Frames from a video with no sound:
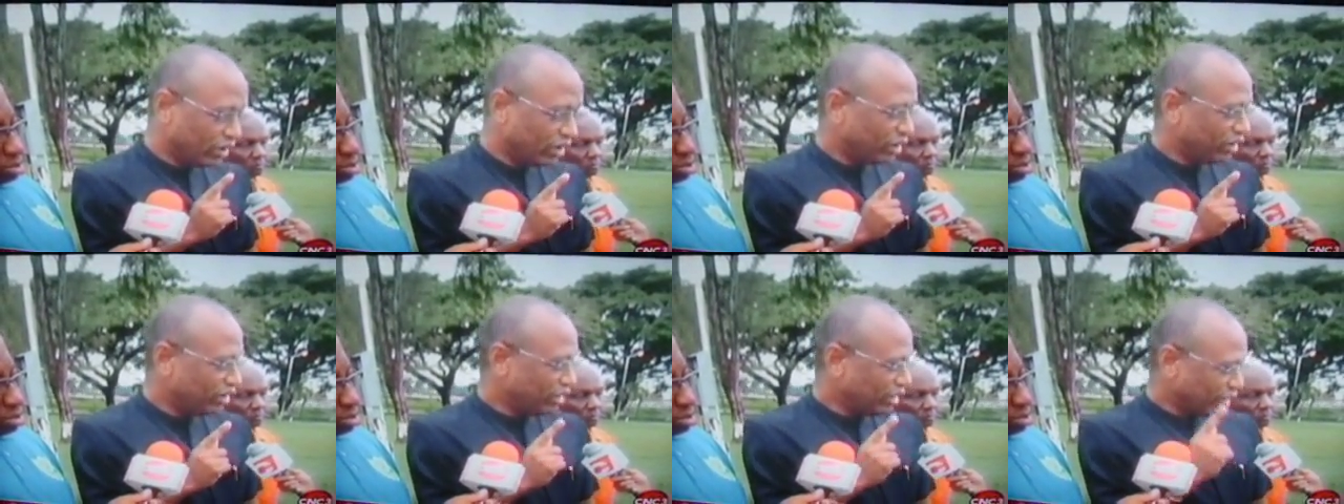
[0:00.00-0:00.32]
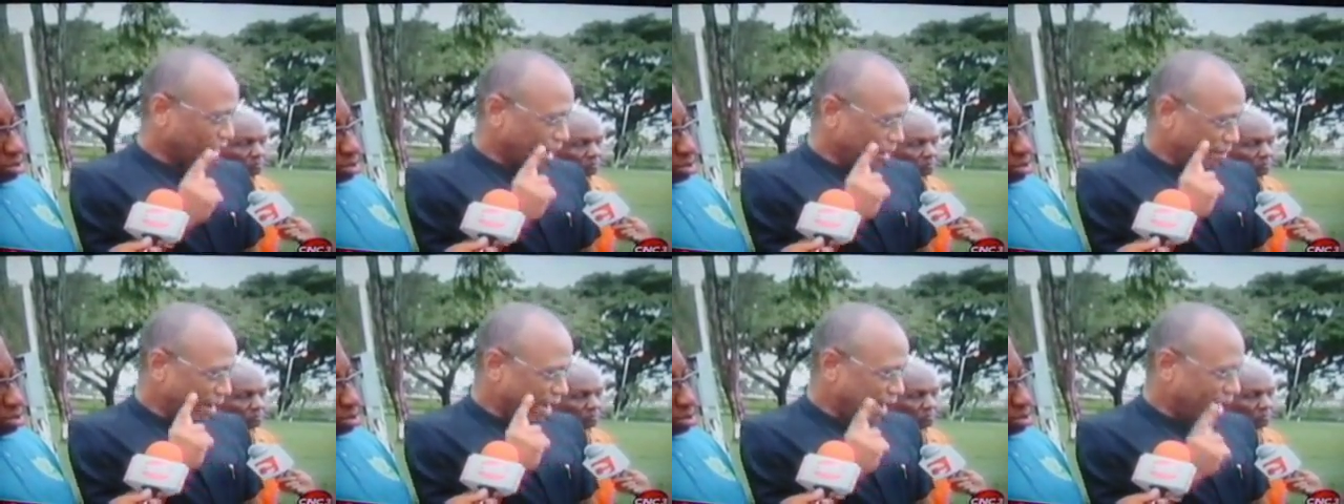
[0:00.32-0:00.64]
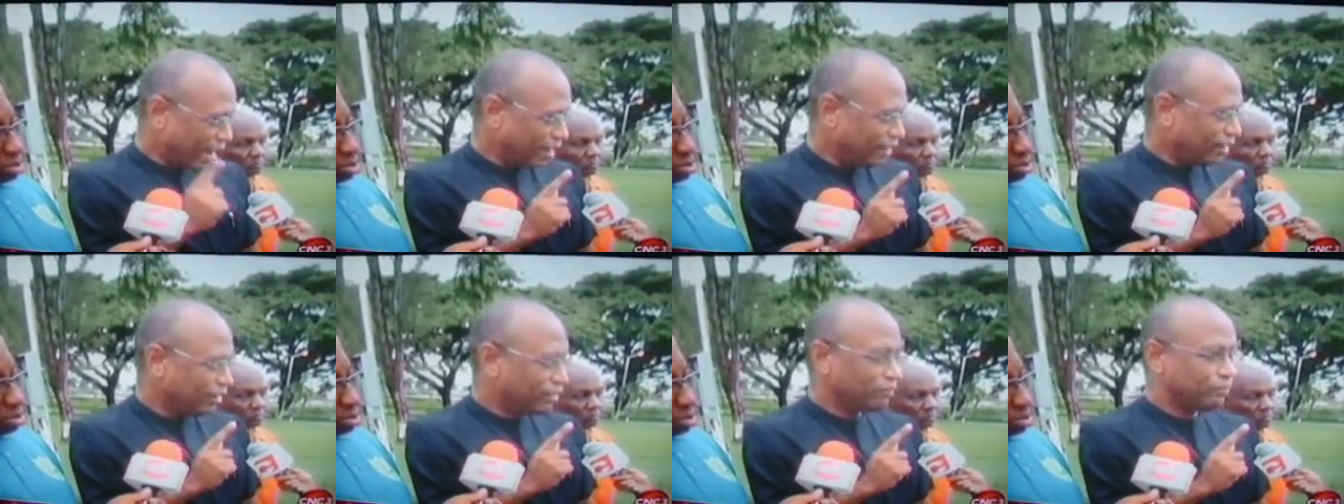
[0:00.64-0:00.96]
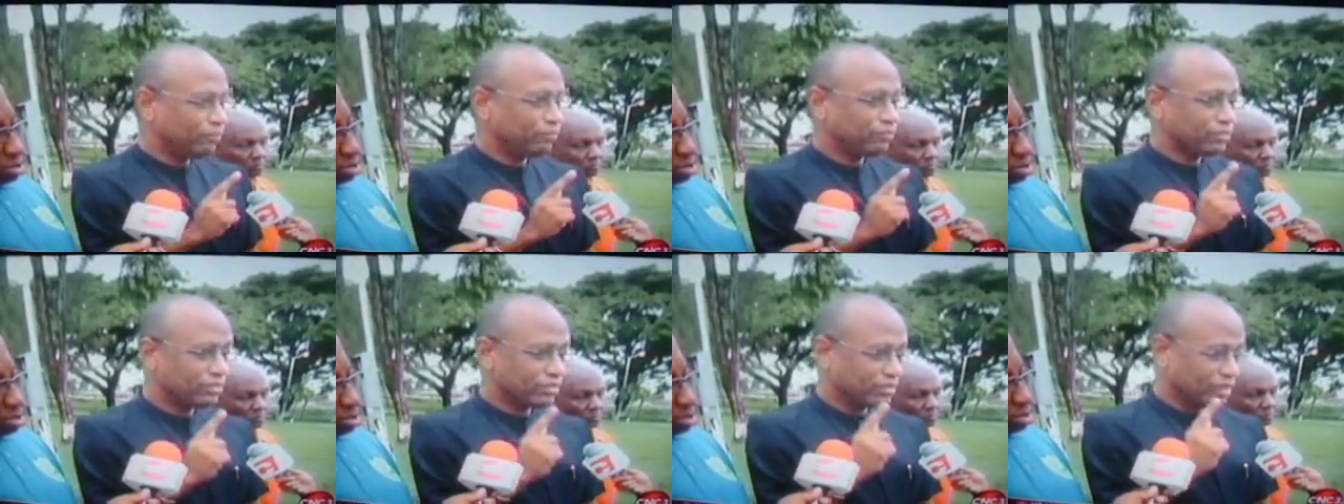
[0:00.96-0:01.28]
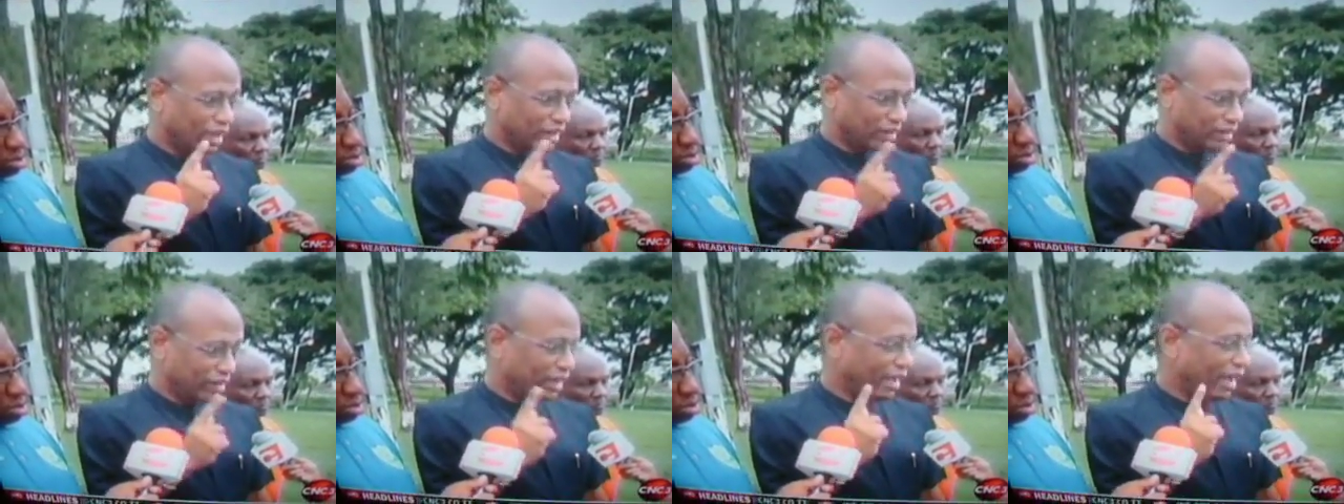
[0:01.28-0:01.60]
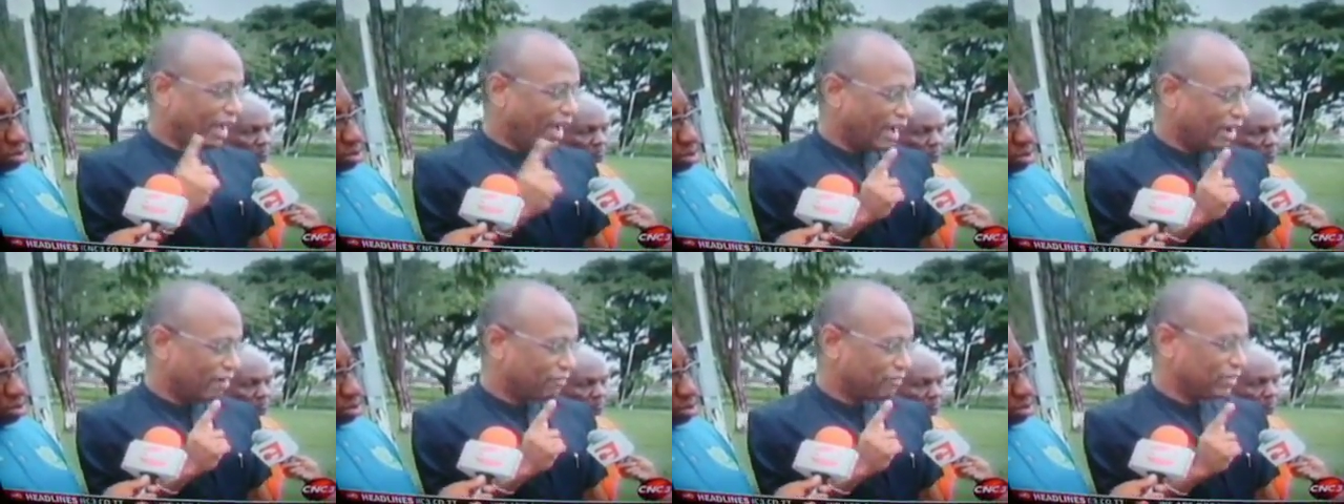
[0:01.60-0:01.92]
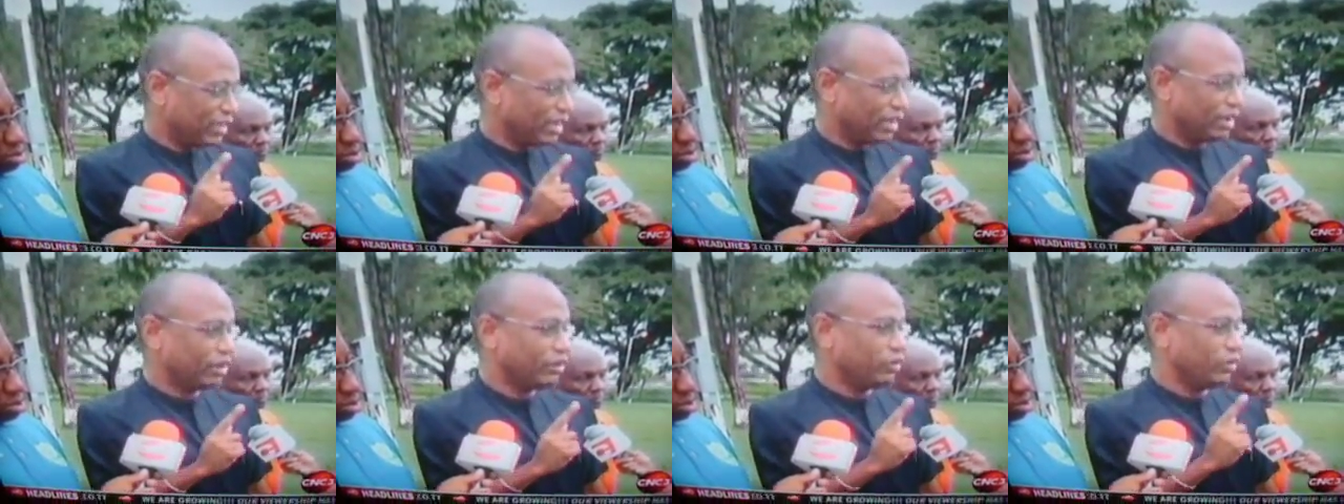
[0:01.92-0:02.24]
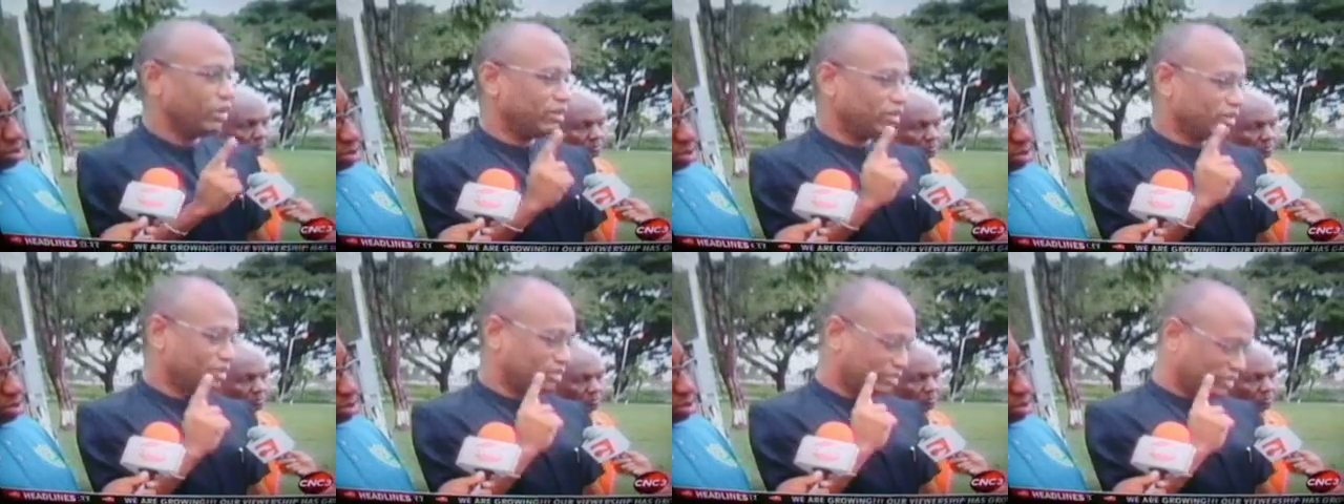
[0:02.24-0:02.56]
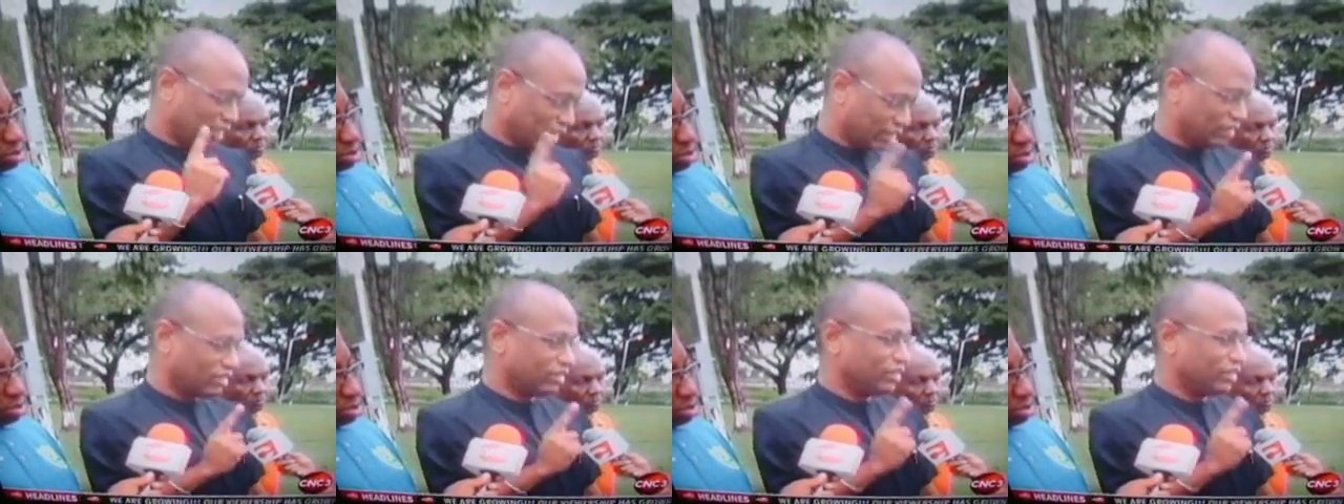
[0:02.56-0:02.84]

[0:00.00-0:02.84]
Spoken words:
the cabal that they are going to set